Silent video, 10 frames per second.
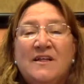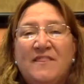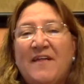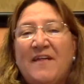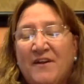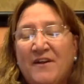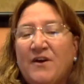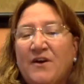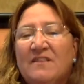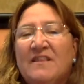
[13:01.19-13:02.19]
that they're
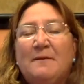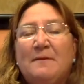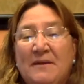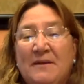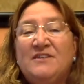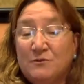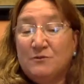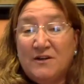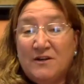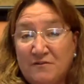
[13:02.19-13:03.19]
going to let it be
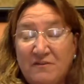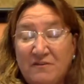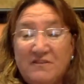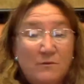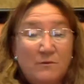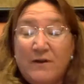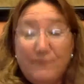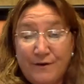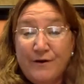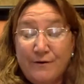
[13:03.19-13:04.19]
250. We don't
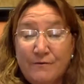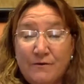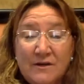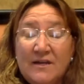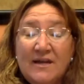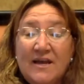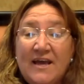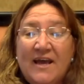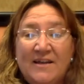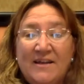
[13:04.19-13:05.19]
know.
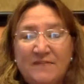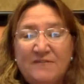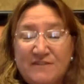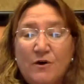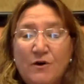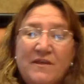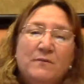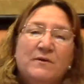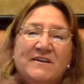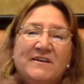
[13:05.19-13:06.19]
And if so, they
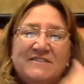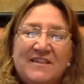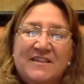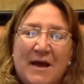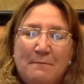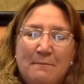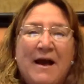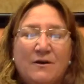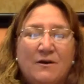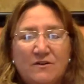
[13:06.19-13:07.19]
would extend that
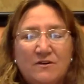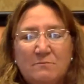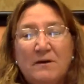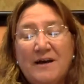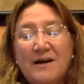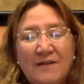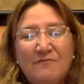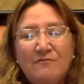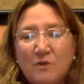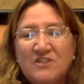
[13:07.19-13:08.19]
backwards. But
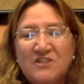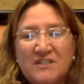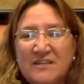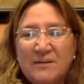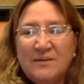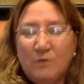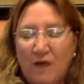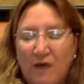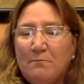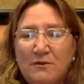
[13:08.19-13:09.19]
unfortunately, it won't
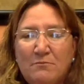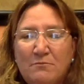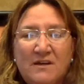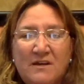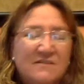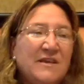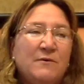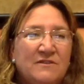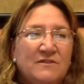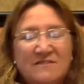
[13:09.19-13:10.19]
help you because they
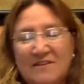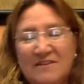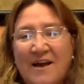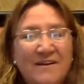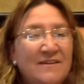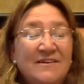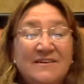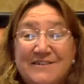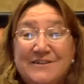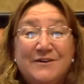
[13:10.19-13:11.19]
won't decide
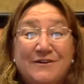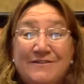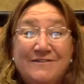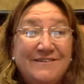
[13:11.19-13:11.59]
till